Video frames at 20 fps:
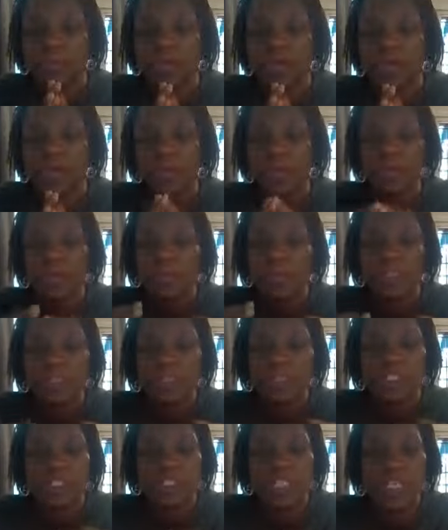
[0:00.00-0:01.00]
um
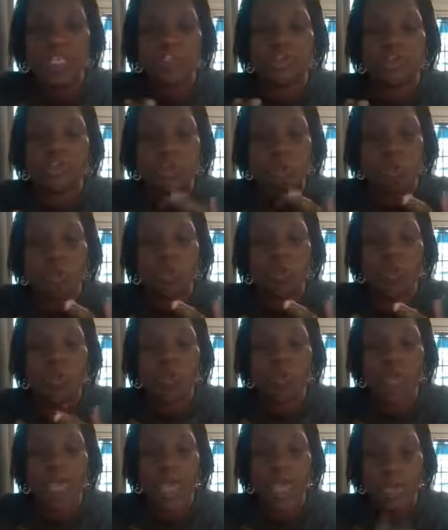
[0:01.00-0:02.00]
just letting you know what
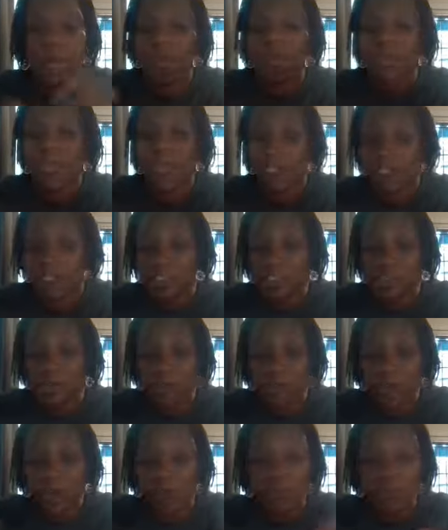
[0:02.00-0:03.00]
we have. Updates is the
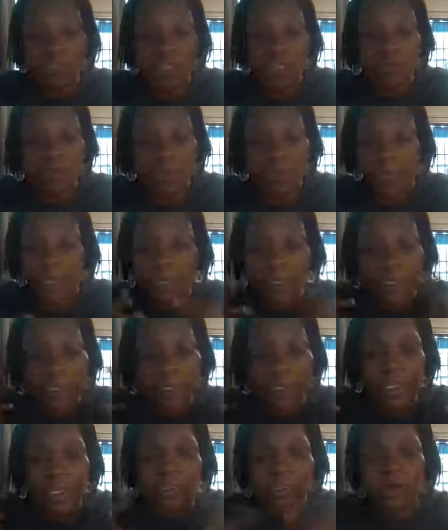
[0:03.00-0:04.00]
word I was looking for. I couldn't
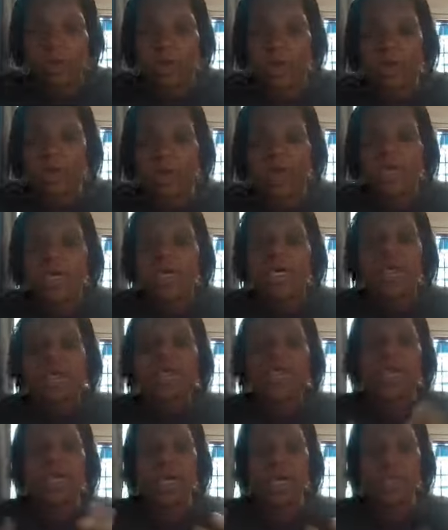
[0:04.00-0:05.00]
think of the word.
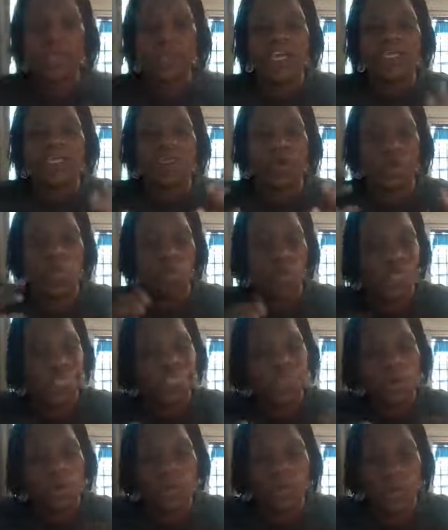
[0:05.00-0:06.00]
Quick updates on
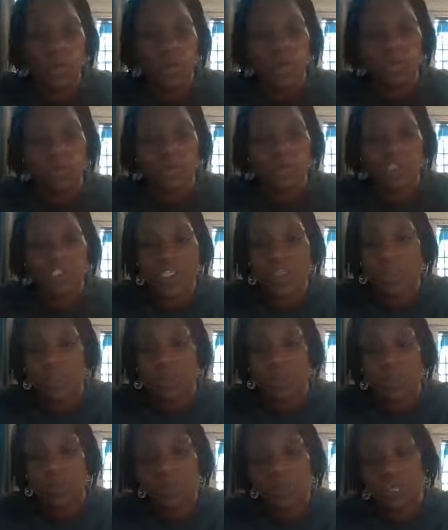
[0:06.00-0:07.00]
what's going on with Tell the
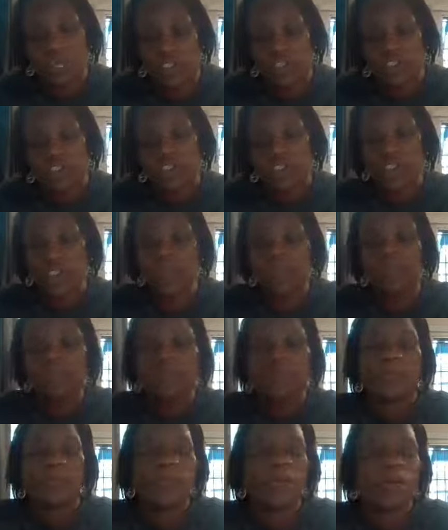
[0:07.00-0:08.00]
World Ministry.
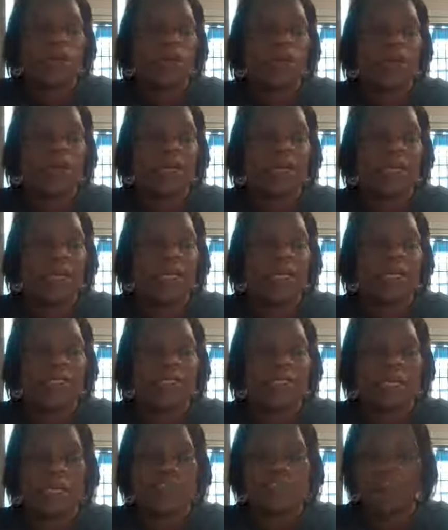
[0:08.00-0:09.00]
Um,
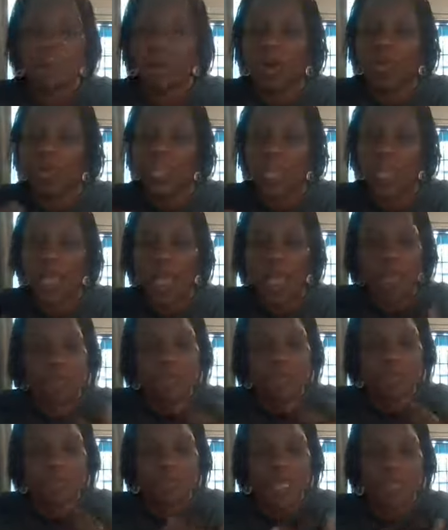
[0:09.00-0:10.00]
and, uh, you know, then I have
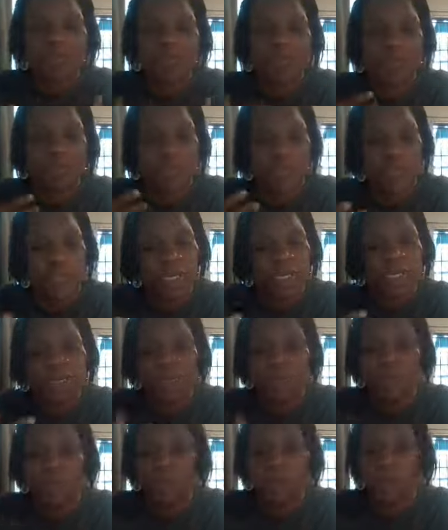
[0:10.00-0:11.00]
sometimes I, I uh,
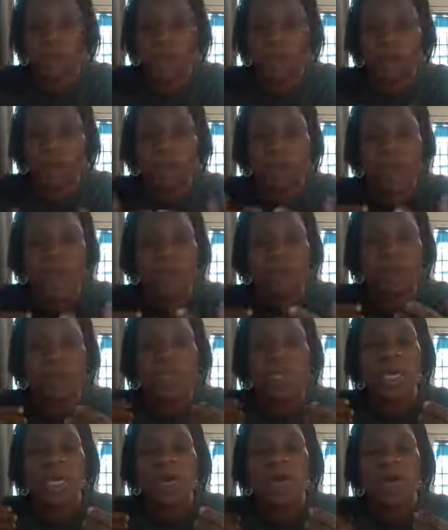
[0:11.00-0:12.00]
give you a vlog
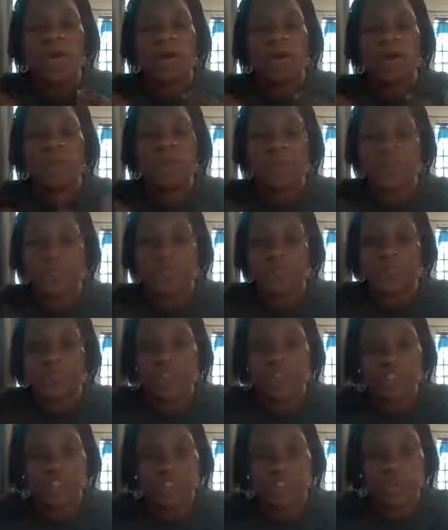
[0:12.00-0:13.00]
about um,
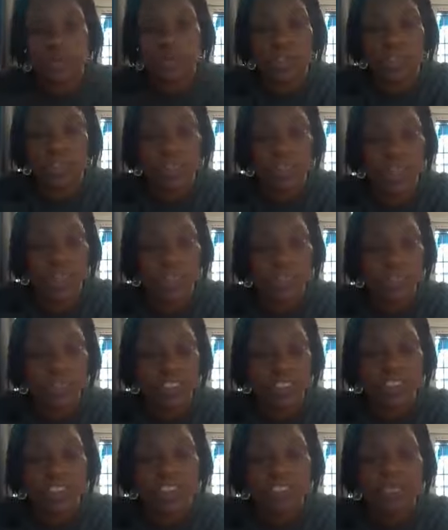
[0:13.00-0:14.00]
something to do with
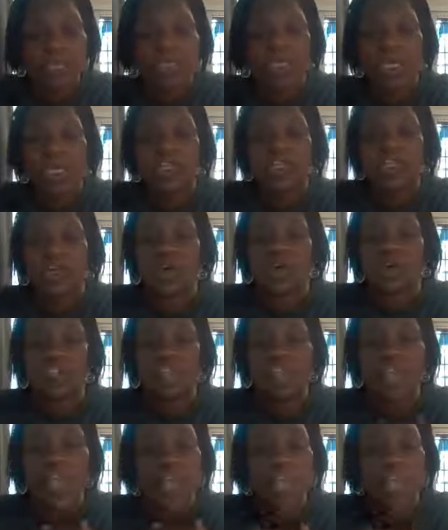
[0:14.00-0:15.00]
evangelism. So
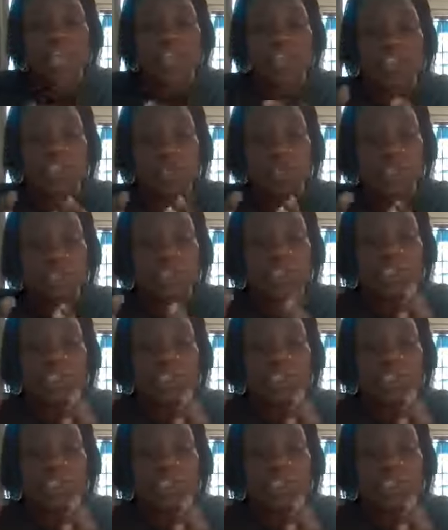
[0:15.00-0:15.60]
today I just want to